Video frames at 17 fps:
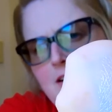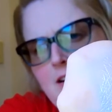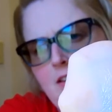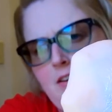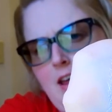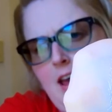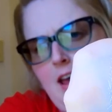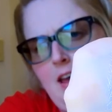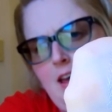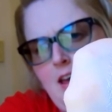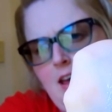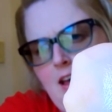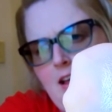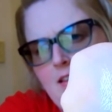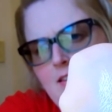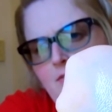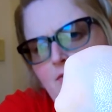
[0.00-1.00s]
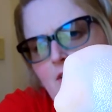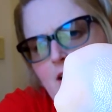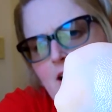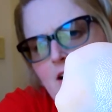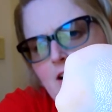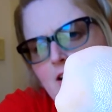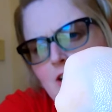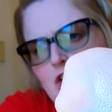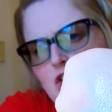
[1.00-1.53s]
other day. It's a
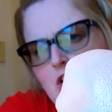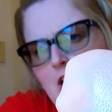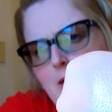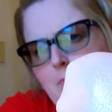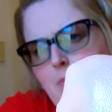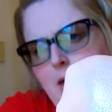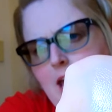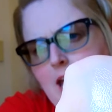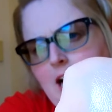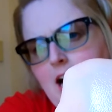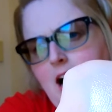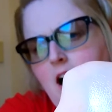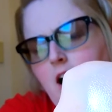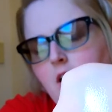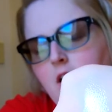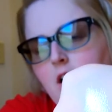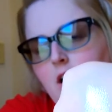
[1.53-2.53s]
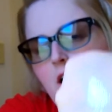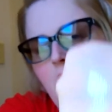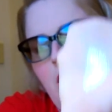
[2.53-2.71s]
very champagne color.